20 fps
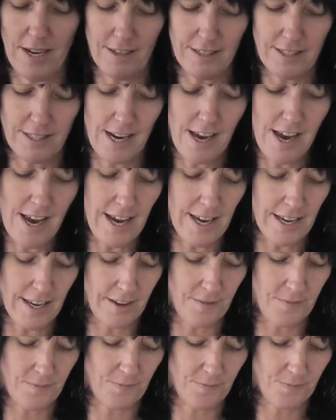looks like.
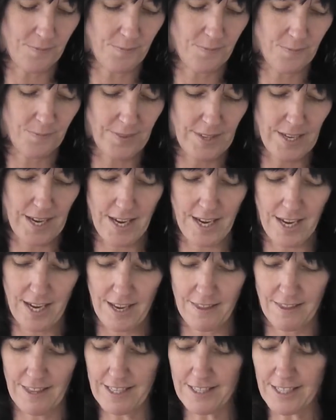
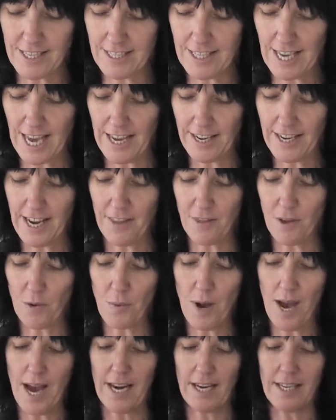This is another
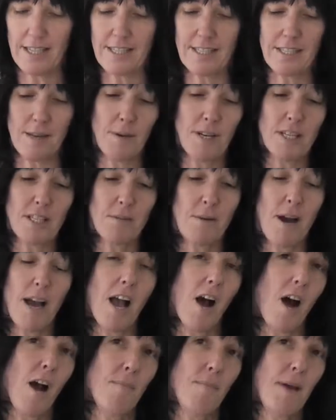one similar to my
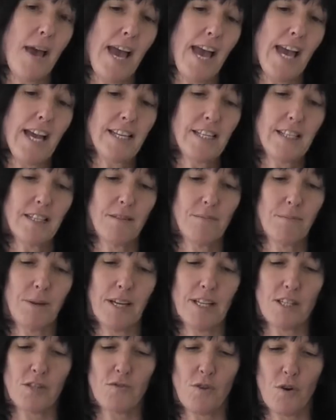iPad
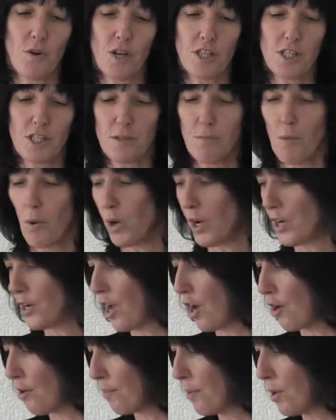but it's for a smaller
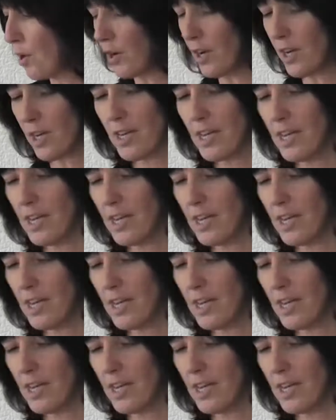notebook